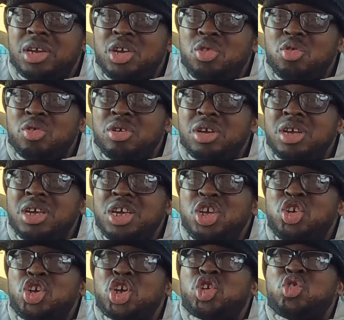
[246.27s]
you know,
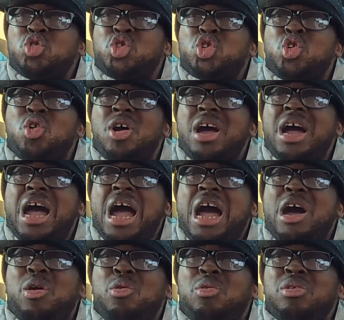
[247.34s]
is just to show
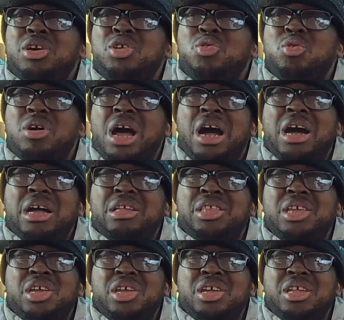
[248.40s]
how, you know, uh,
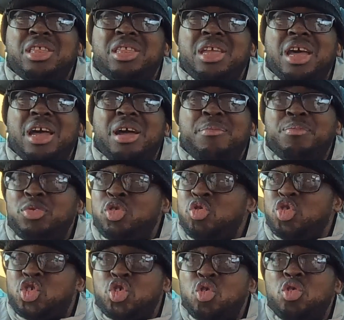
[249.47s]
the, the um,
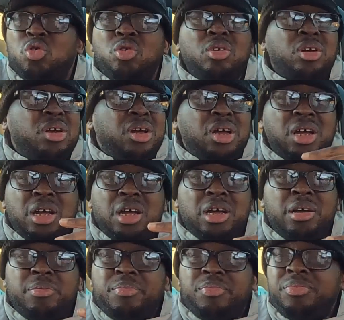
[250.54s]
to show
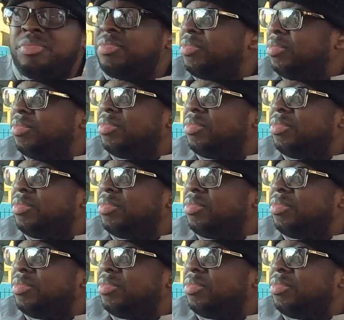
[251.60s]
um,